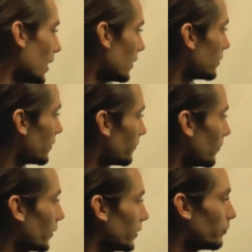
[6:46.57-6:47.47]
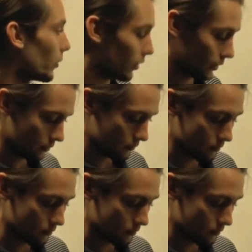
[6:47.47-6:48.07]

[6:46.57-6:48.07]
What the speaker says: is defined by